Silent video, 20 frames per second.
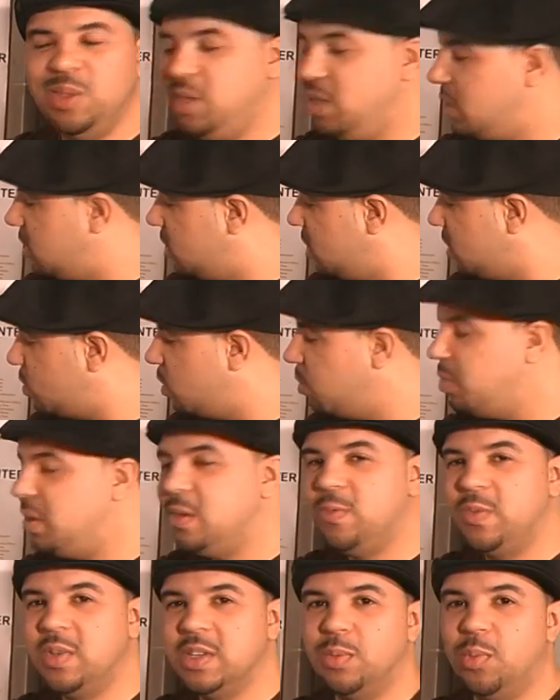This would be
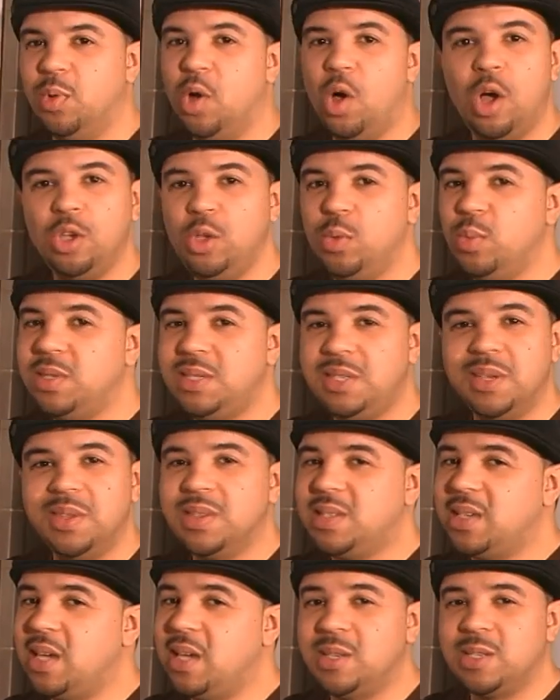invisible. All you would see on the
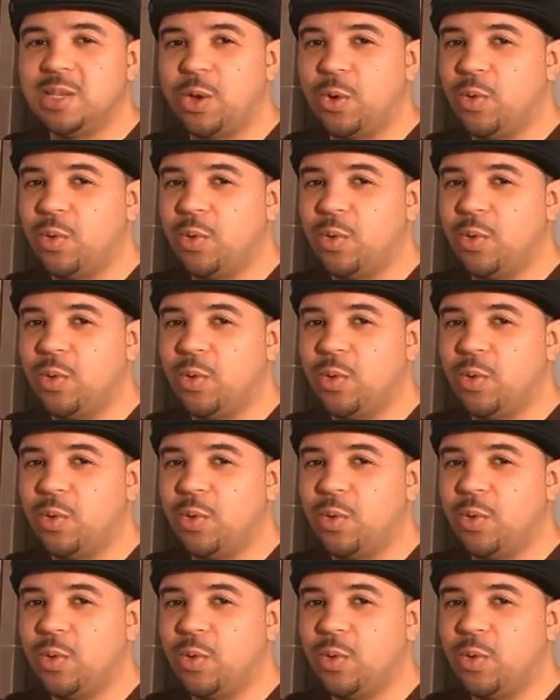site is the